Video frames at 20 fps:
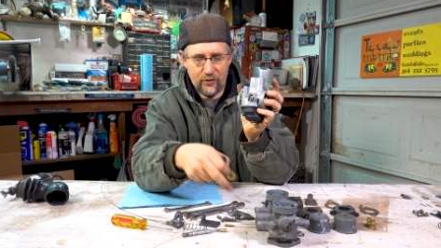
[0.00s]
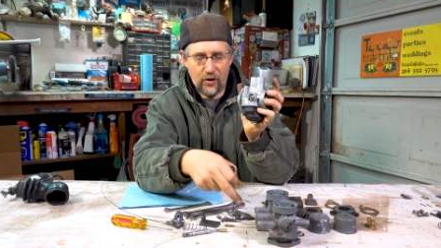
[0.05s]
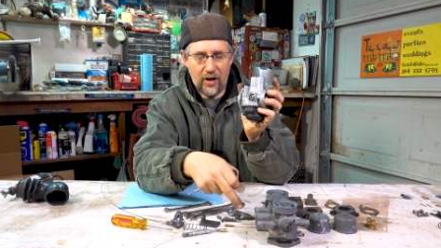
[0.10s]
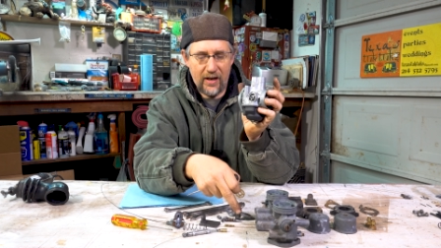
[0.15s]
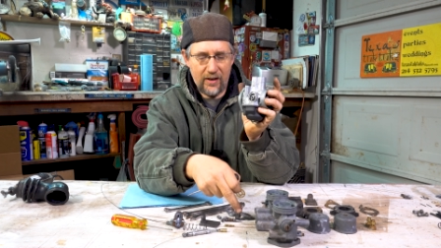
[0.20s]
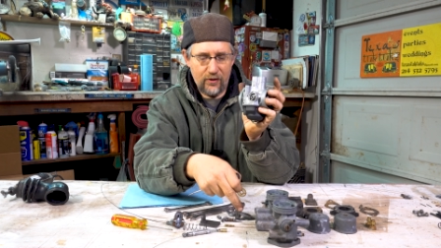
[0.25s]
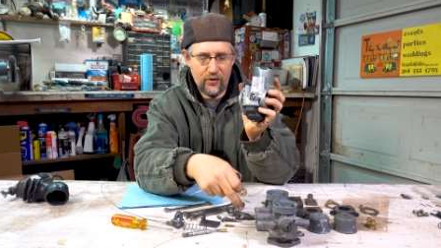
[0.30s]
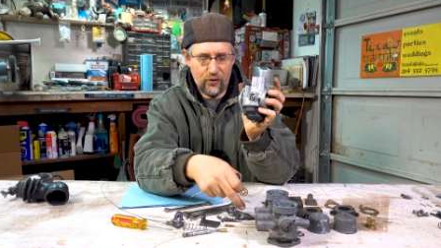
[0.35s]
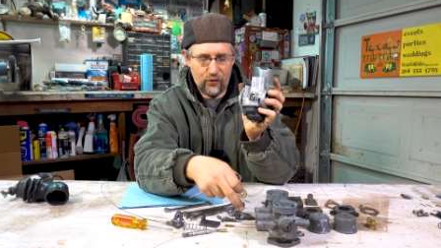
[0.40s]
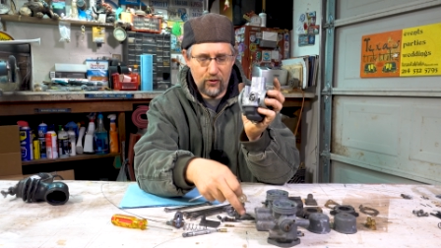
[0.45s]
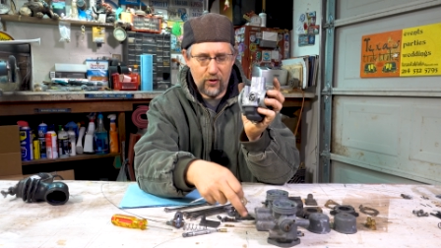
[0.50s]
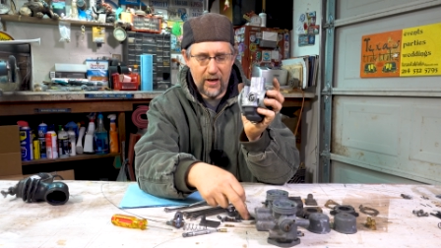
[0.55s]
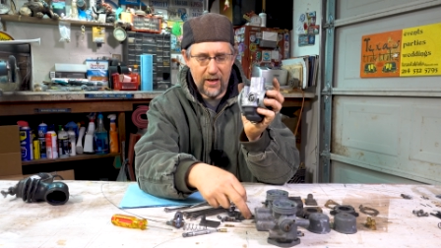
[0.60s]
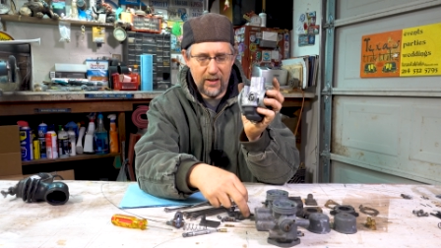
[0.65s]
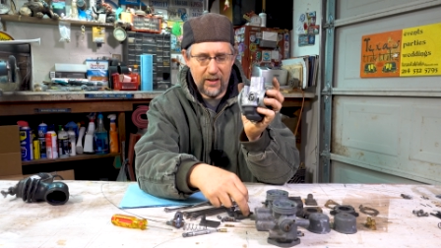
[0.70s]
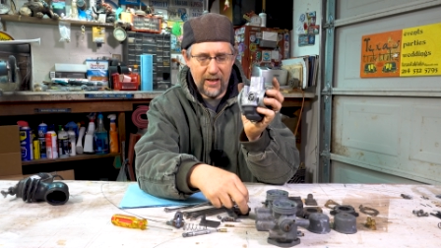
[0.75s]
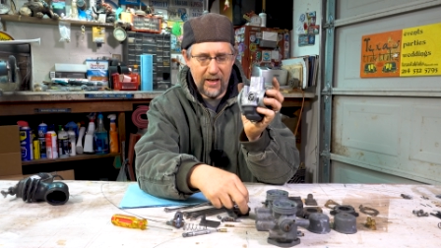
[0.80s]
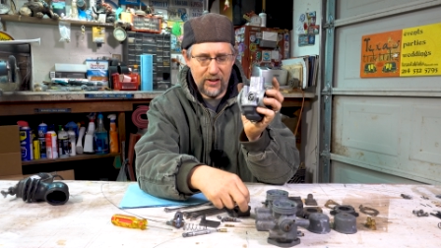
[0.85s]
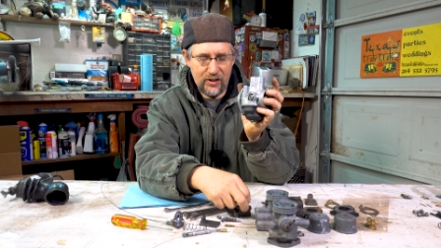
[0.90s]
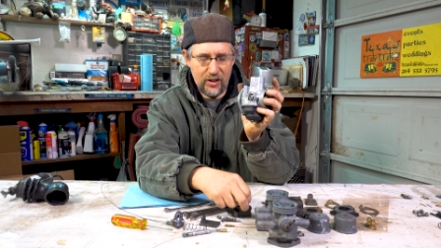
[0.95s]
They're trying
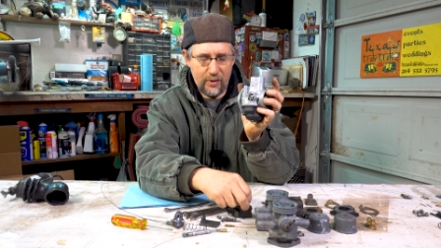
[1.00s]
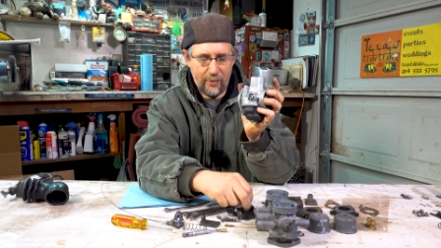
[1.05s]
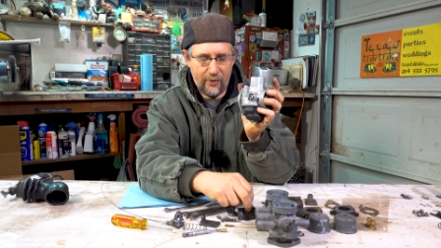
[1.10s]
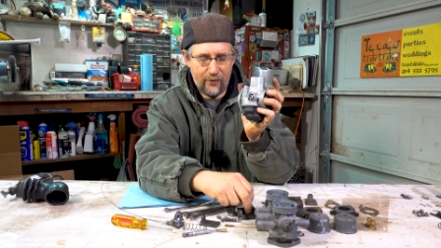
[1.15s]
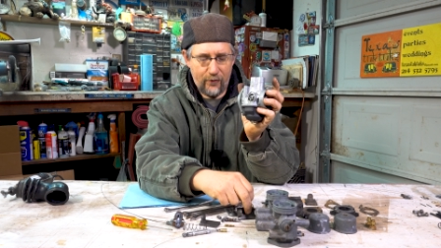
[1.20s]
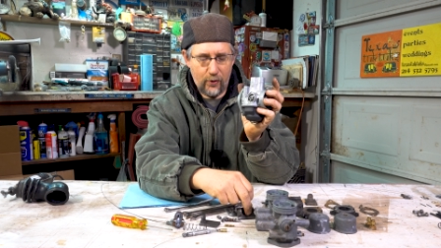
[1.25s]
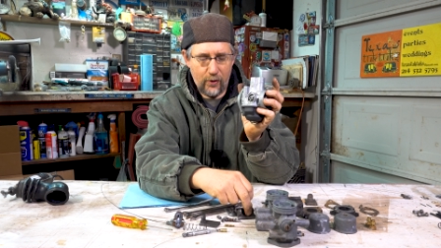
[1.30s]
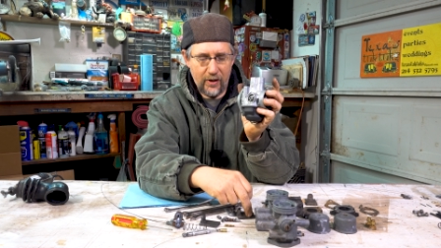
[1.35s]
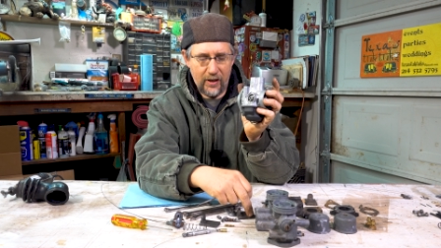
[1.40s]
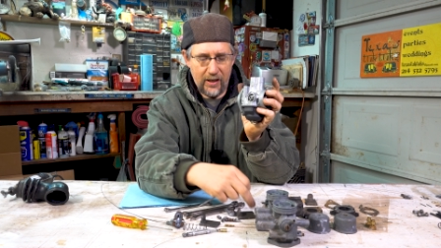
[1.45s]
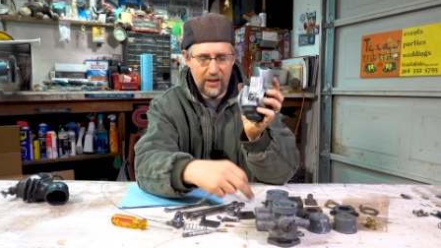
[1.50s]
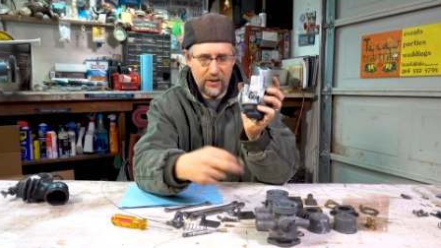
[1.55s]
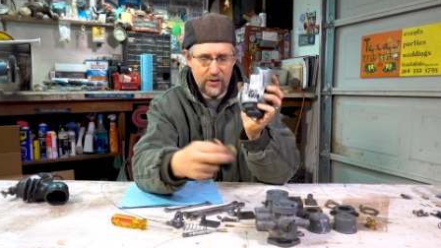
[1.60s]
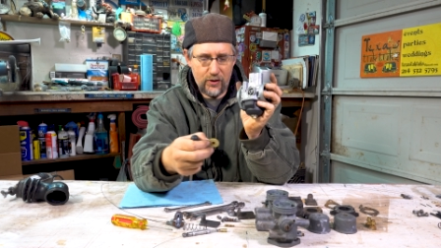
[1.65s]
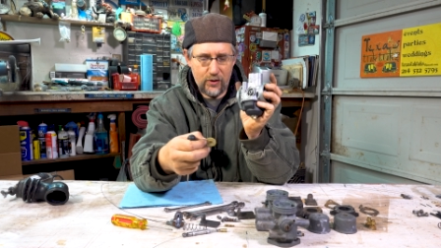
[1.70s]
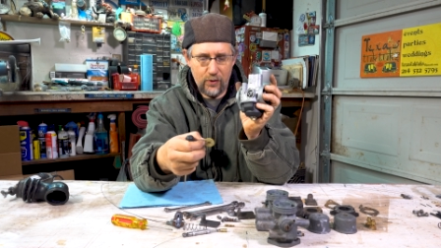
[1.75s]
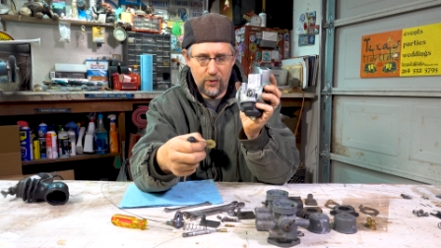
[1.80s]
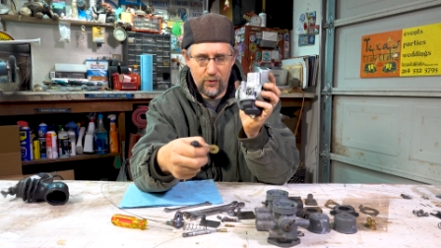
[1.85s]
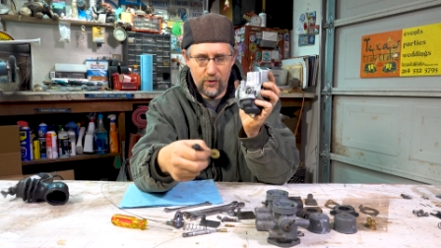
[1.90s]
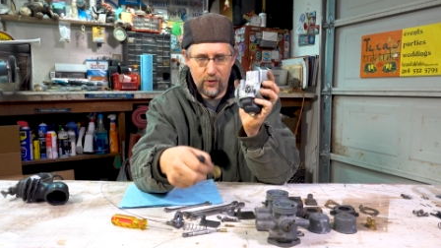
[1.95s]
to catch it before it gets
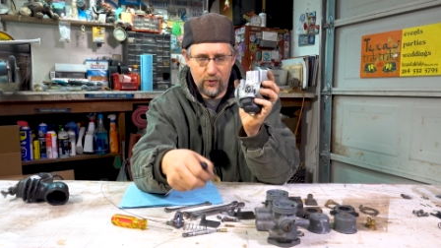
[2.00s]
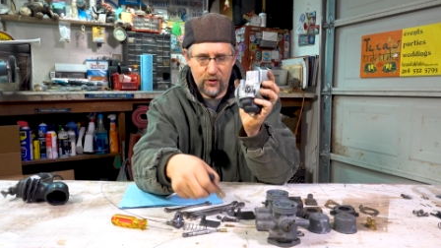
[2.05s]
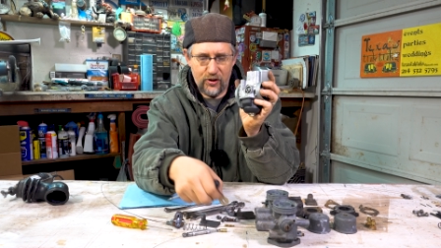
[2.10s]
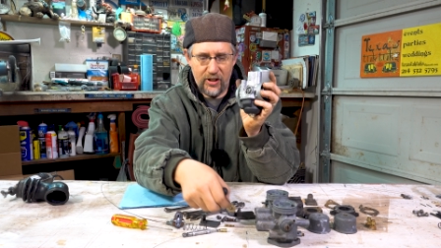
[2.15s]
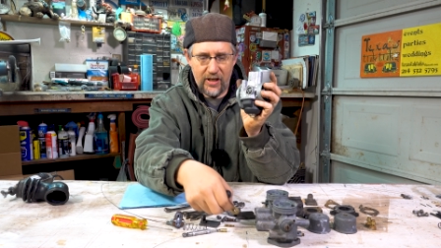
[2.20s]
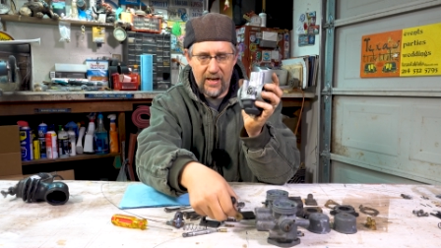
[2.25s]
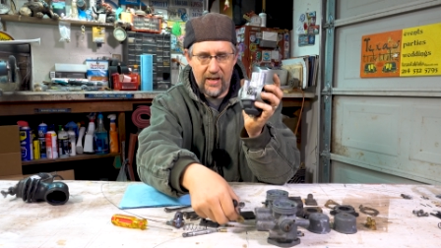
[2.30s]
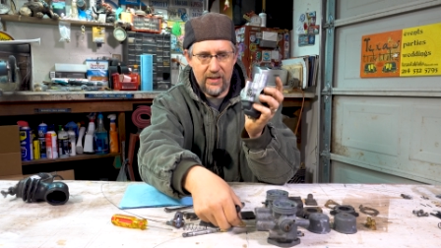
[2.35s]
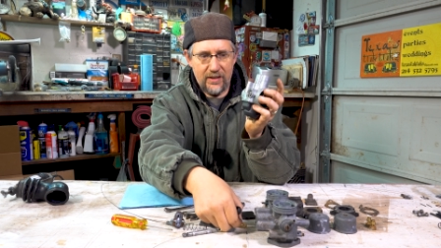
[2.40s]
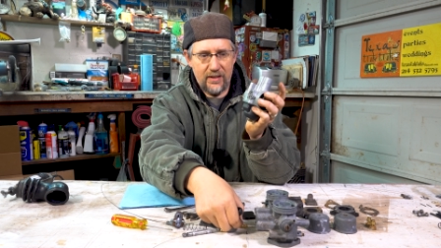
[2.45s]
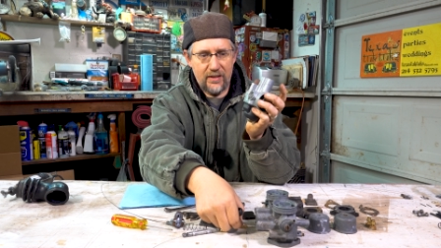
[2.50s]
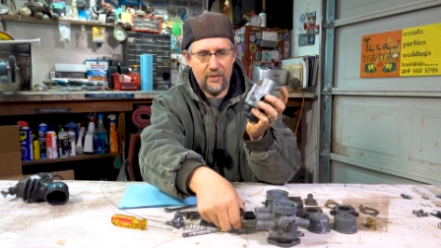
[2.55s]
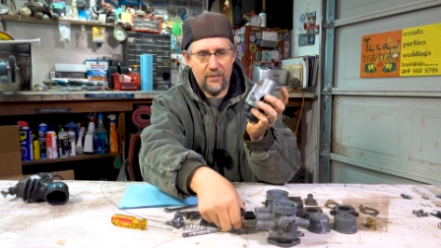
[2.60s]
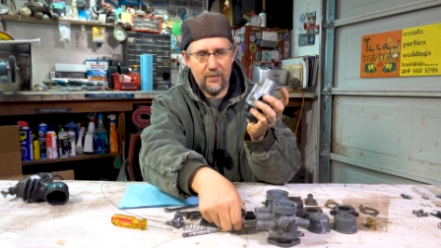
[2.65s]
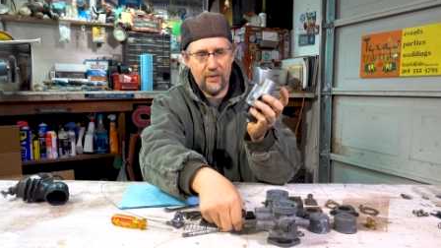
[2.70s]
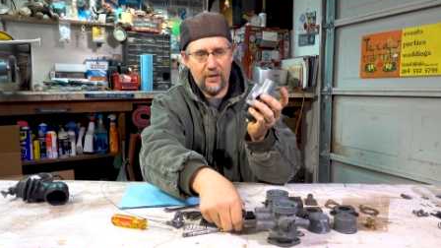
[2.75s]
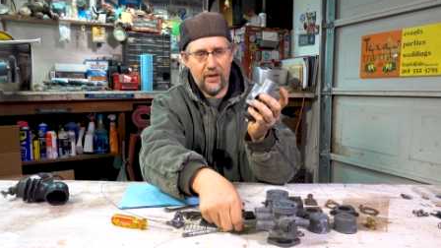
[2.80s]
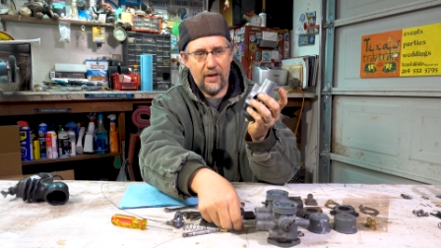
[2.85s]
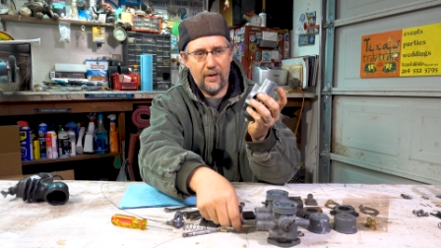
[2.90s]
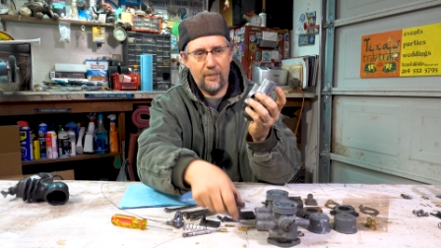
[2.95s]
to your jets.
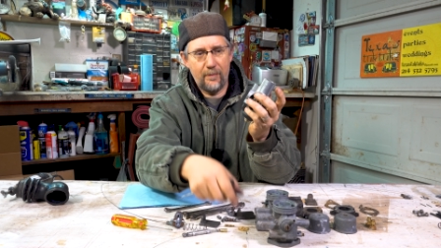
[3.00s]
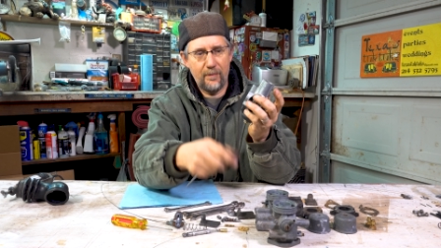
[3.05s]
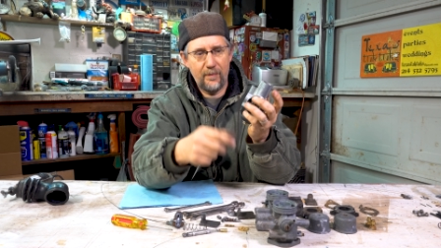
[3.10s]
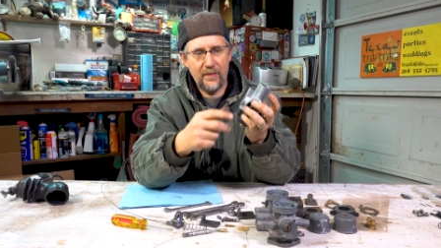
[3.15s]
Okay.